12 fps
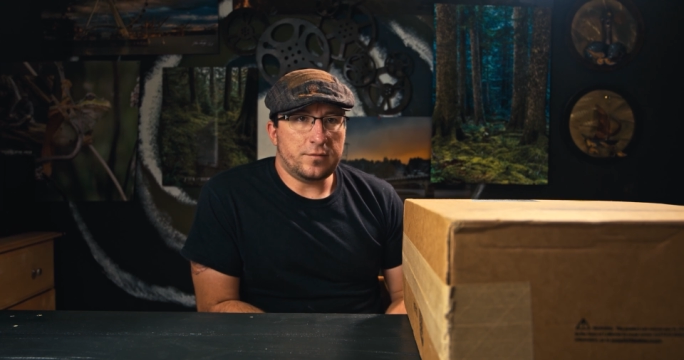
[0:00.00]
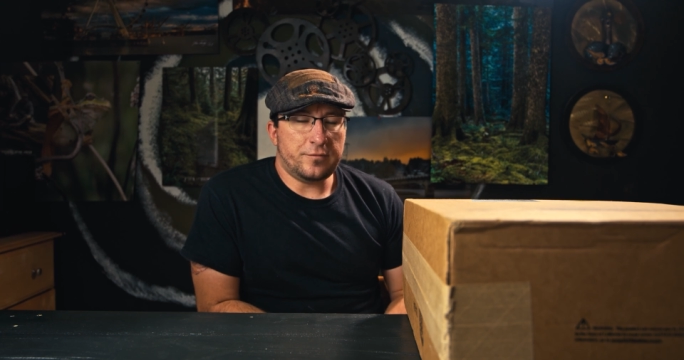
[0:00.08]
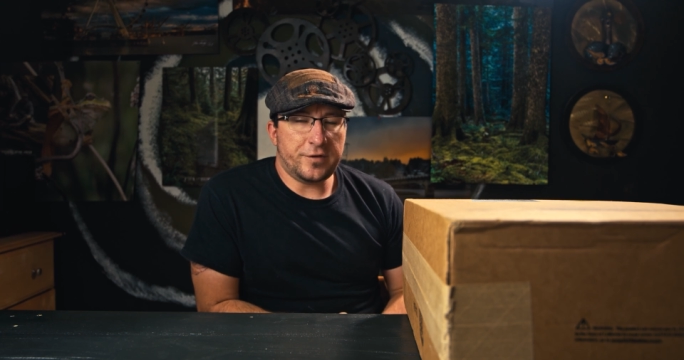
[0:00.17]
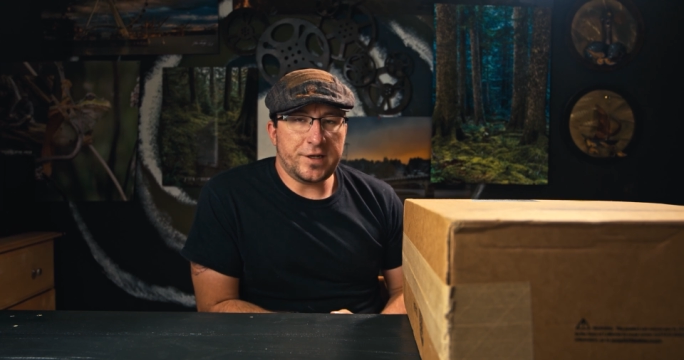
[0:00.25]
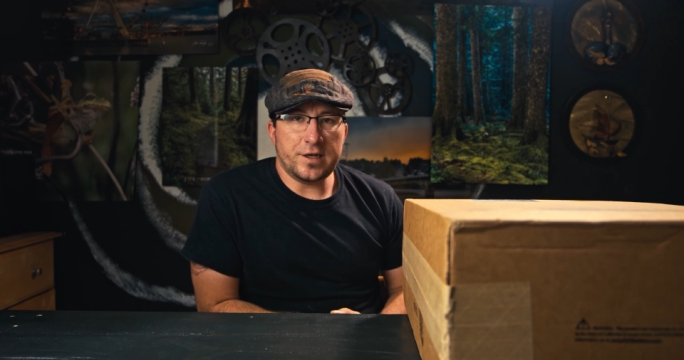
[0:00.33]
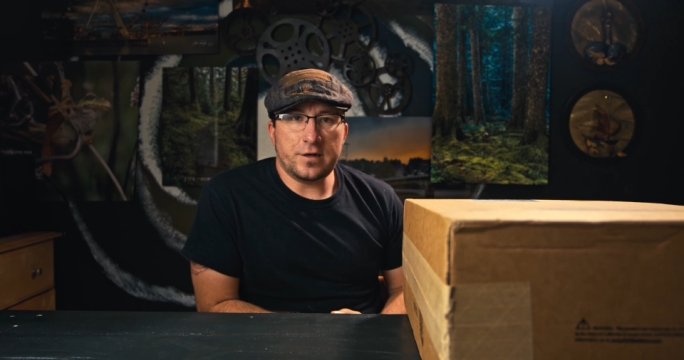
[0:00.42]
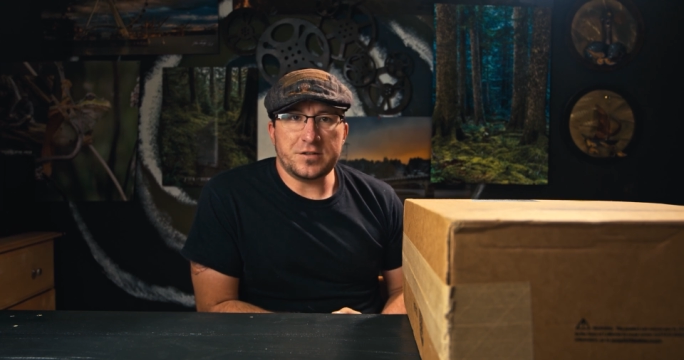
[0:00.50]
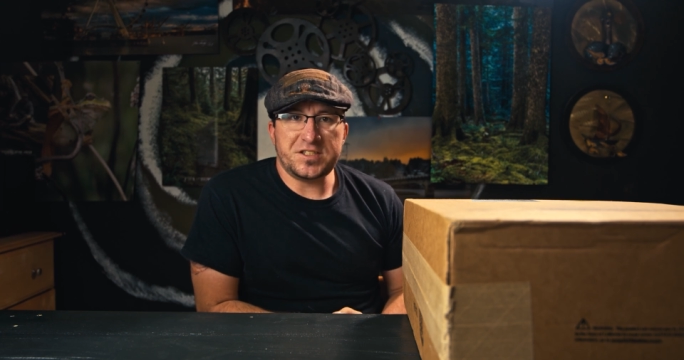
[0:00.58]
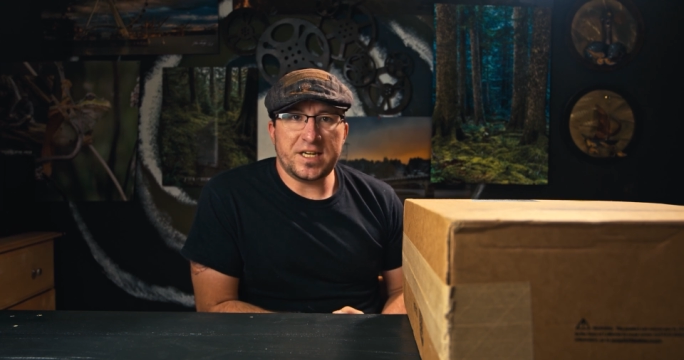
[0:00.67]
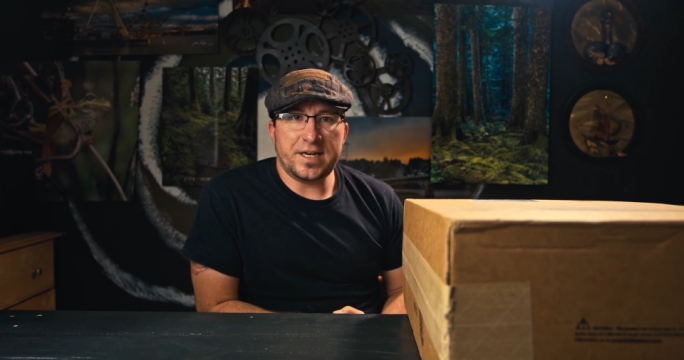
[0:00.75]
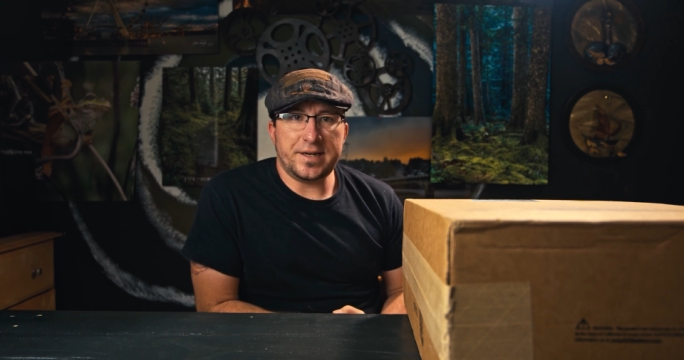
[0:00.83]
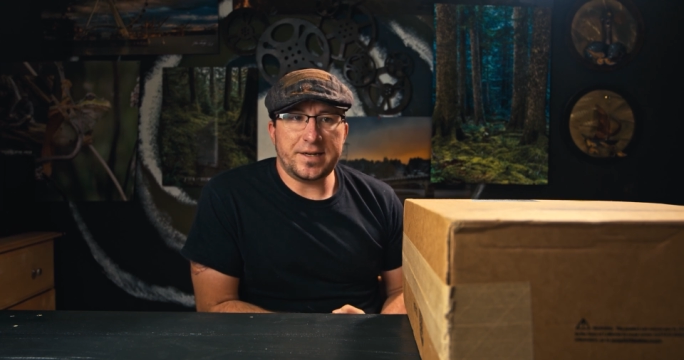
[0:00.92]
video is
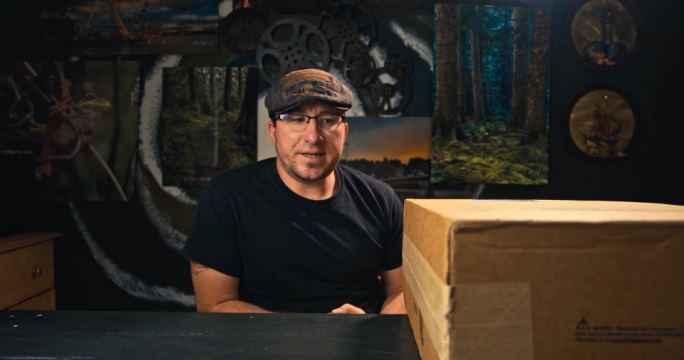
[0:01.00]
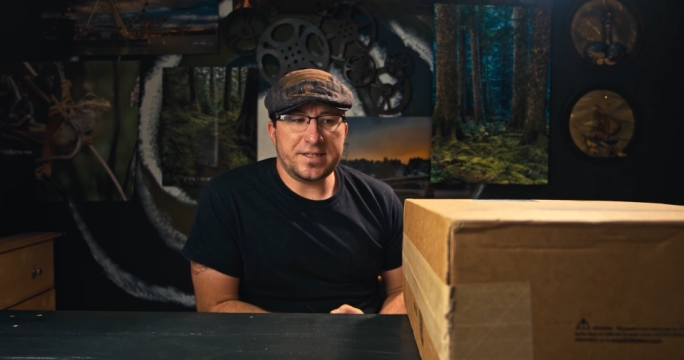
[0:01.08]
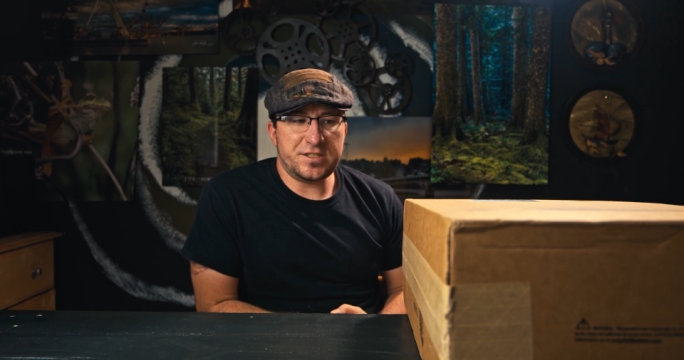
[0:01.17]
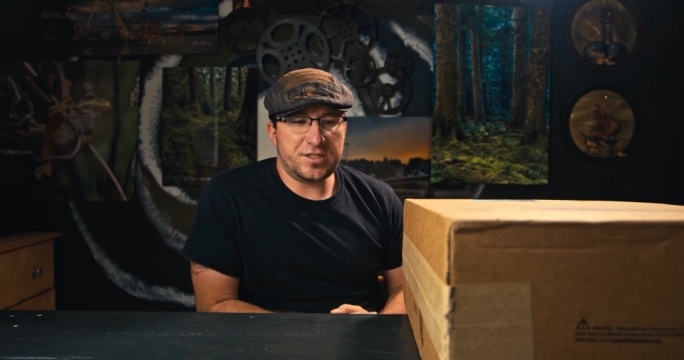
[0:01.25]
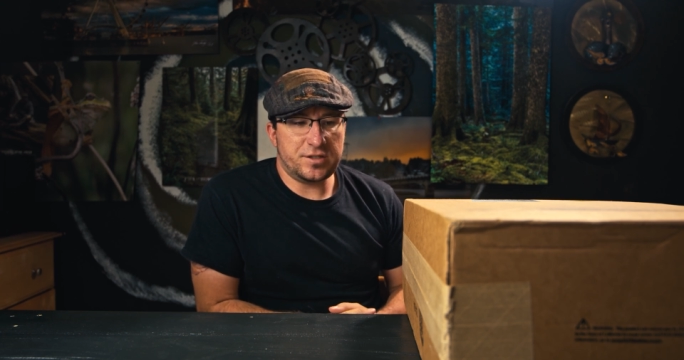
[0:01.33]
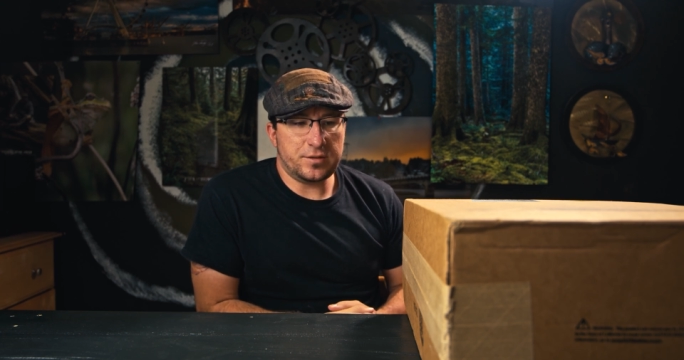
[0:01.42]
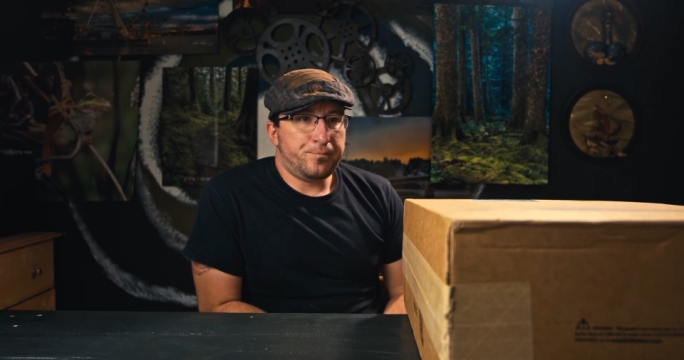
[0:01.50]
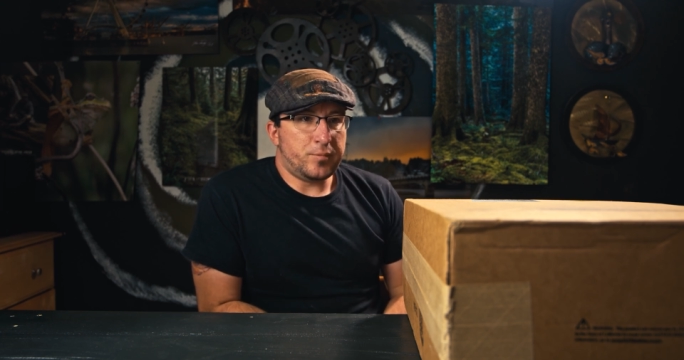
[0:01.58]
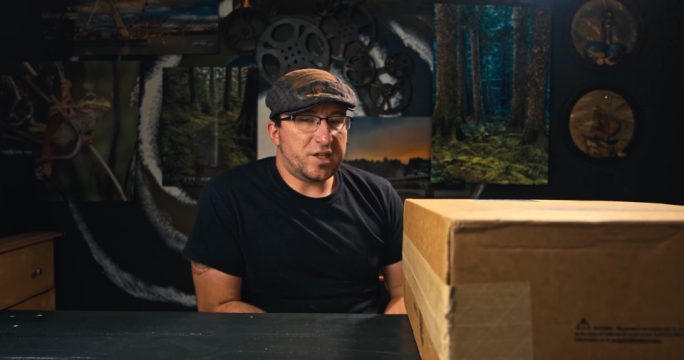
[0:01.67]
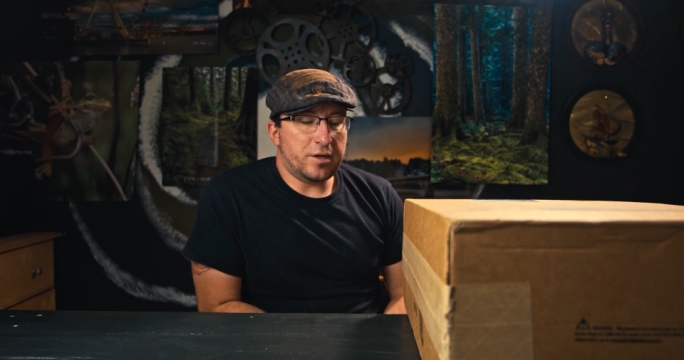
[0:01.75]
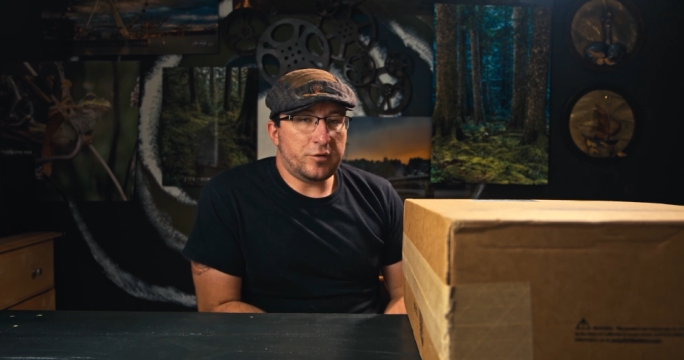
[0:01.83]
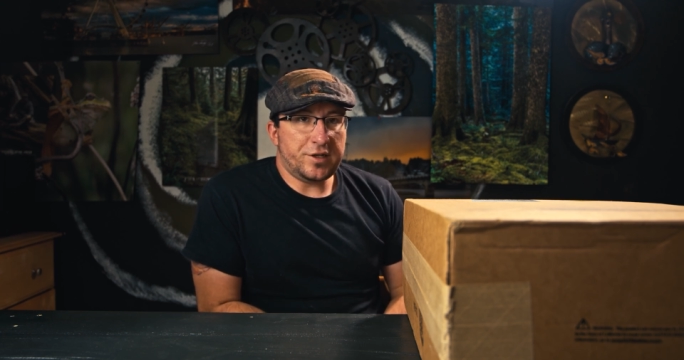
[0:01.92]
kind of nice.
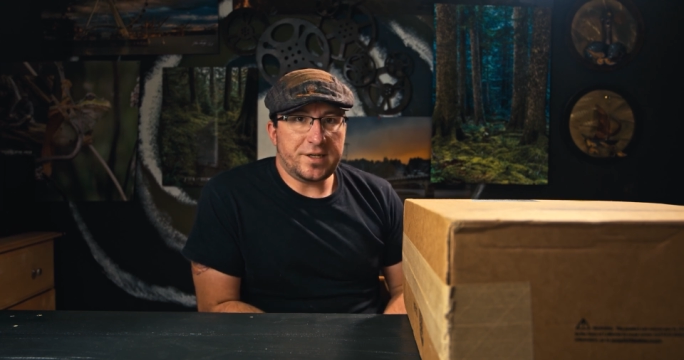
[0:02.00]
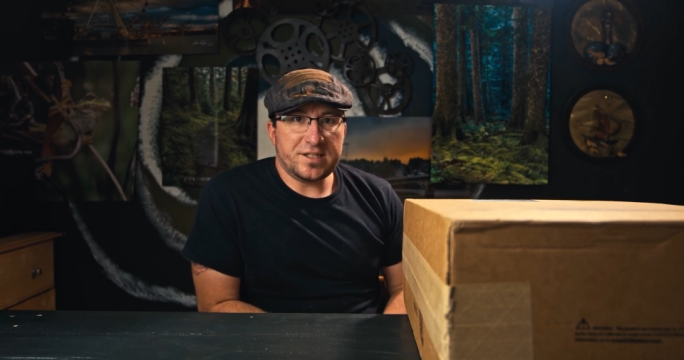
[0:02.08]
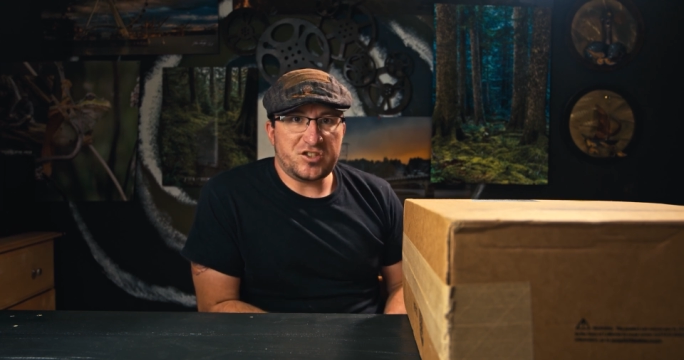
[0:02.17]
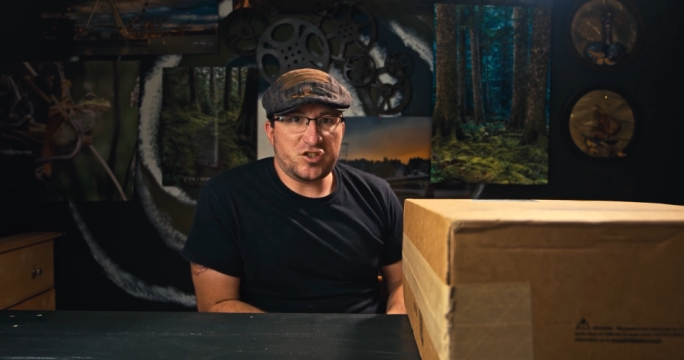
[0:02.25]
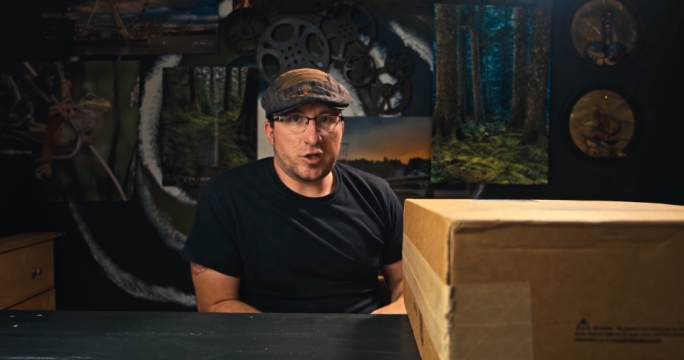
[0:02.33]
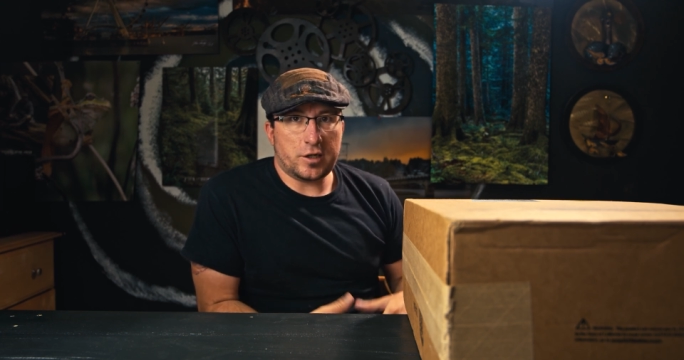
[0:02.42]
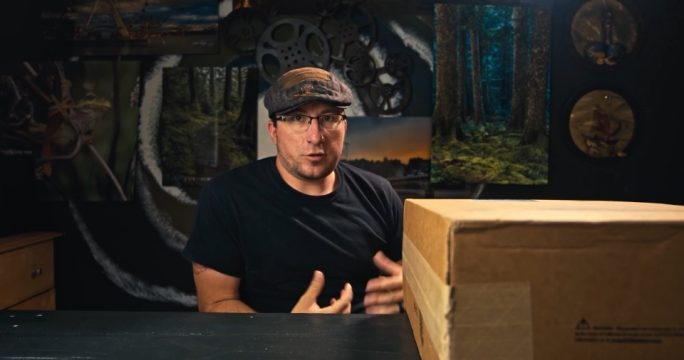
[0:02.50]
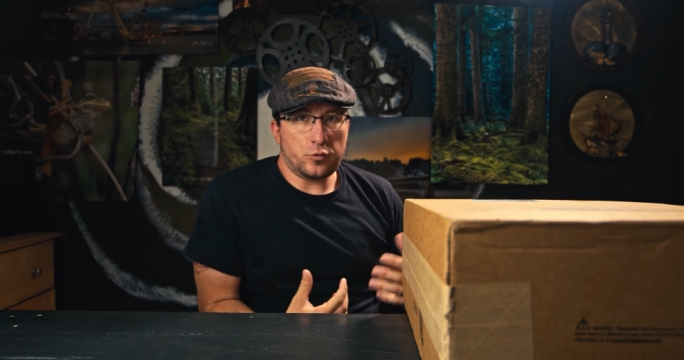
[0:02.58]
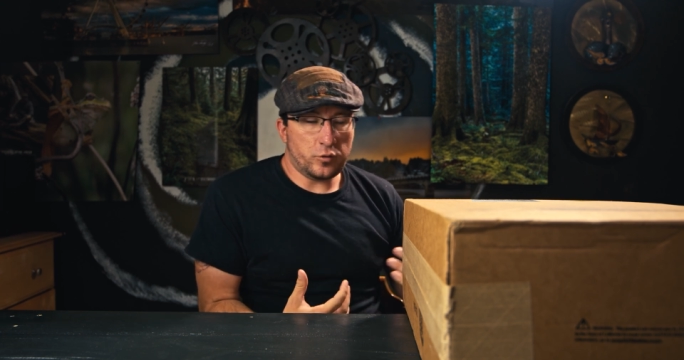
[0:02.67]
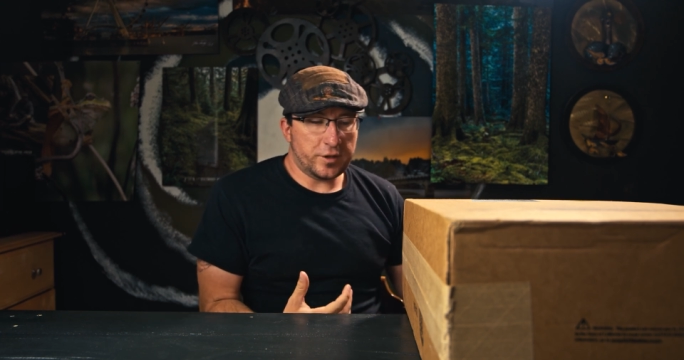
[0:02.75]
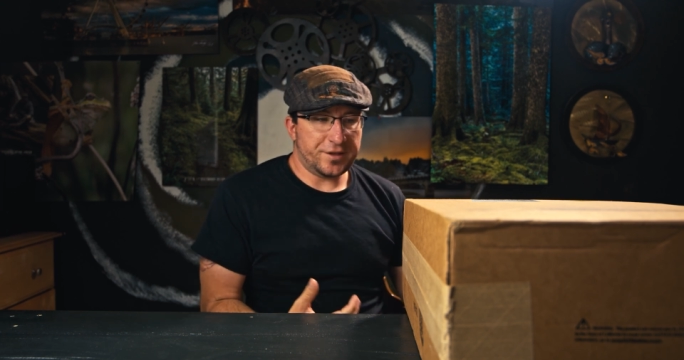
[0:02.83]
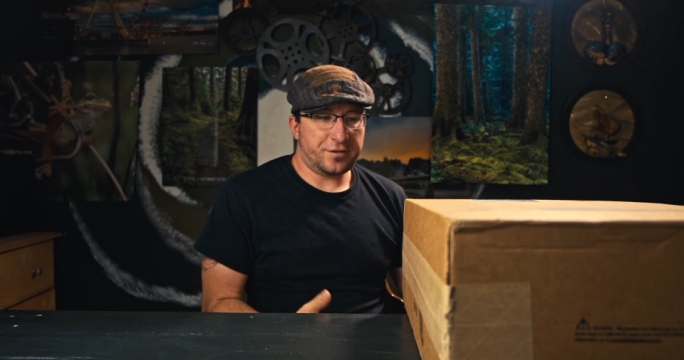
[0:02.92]
But then when you get stuck
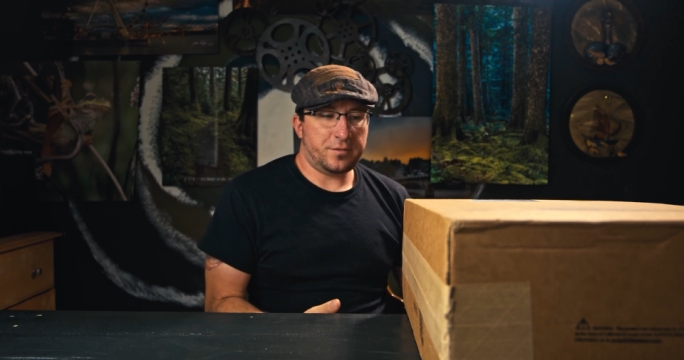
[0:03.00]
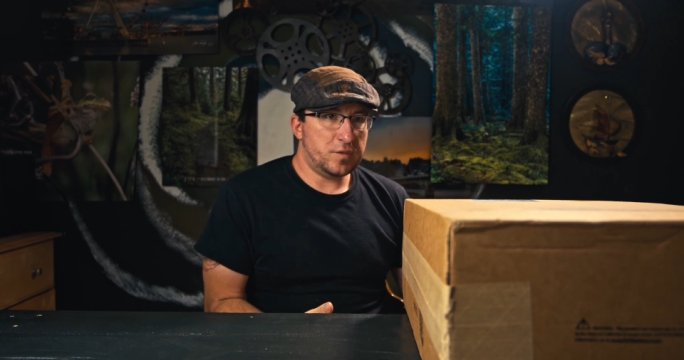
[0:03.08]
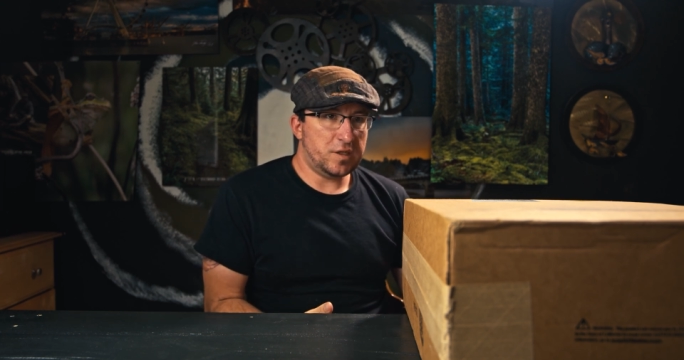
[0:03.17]
with